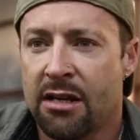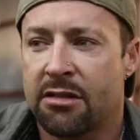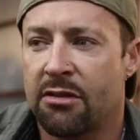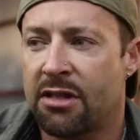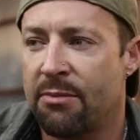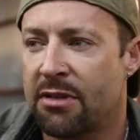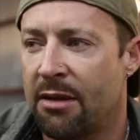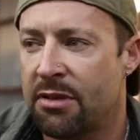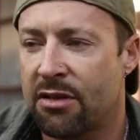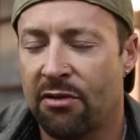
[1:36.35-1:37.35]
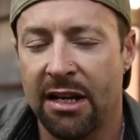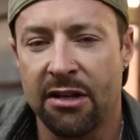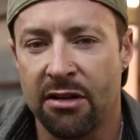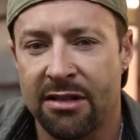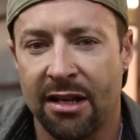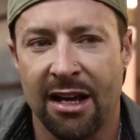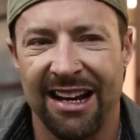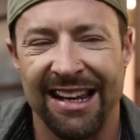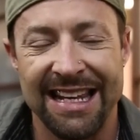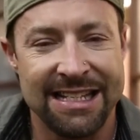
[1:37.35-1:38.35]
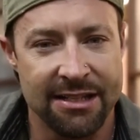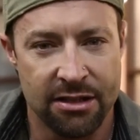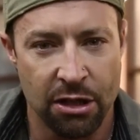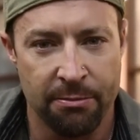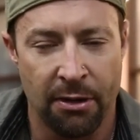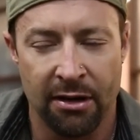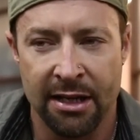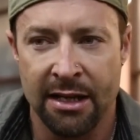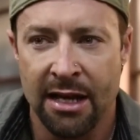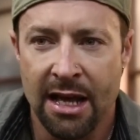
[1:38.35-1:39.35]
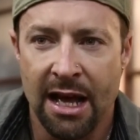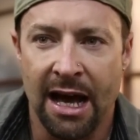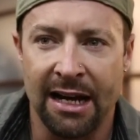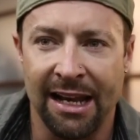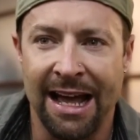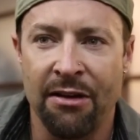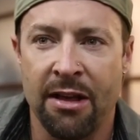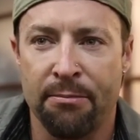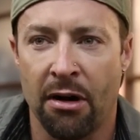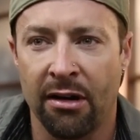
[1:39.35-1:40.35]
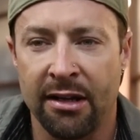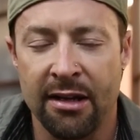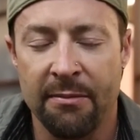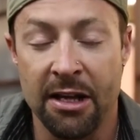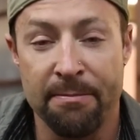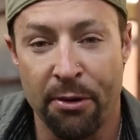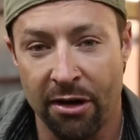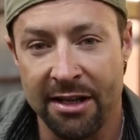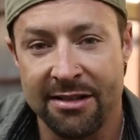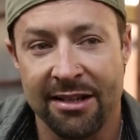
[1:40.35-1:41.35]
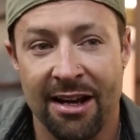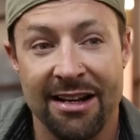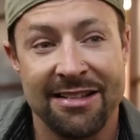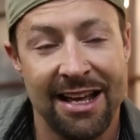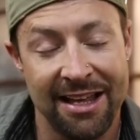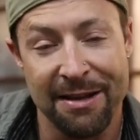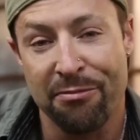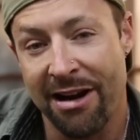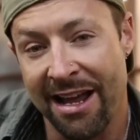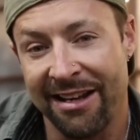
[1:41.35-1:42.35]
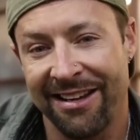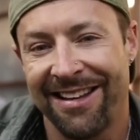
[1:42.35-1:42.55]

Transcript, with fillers: So sometimes it's really good to kind of listen to your body and allow your body your body to kind of tell your brain